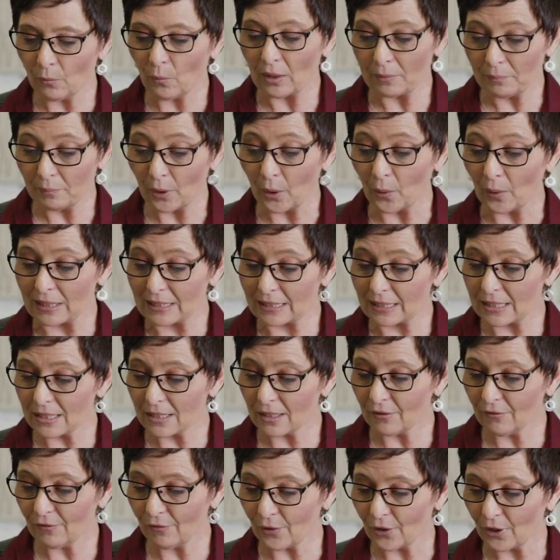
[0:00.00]
what Boaz had
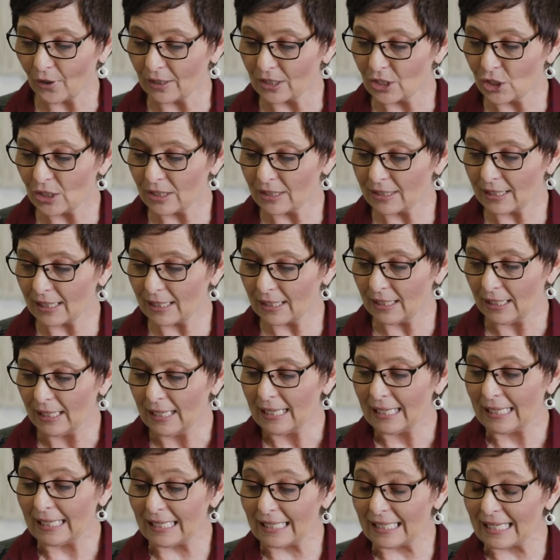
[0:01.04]
done for her, and she said,
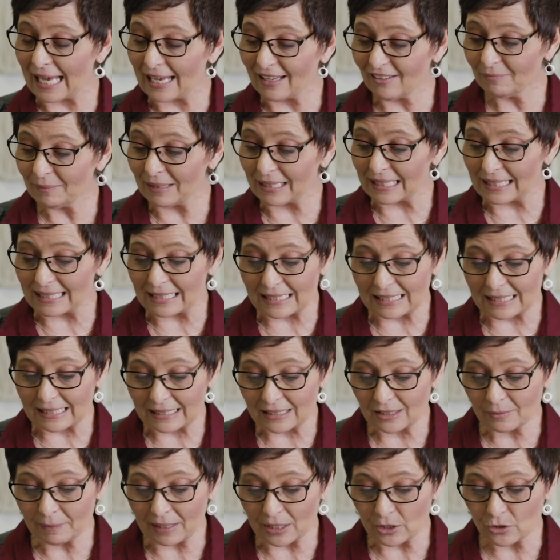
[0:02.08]
"He gave me these
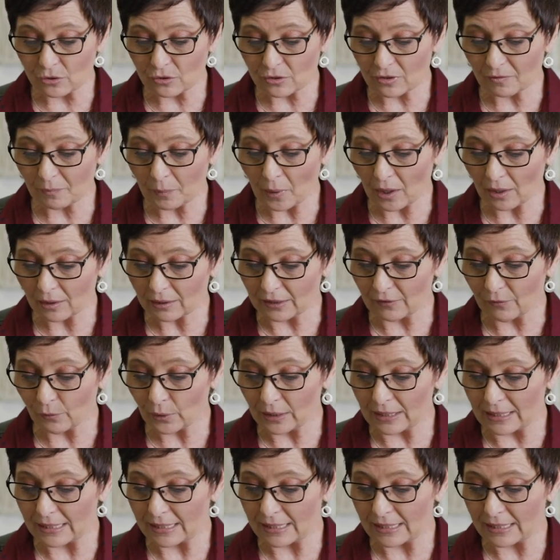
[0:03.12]
6 measures of barley, for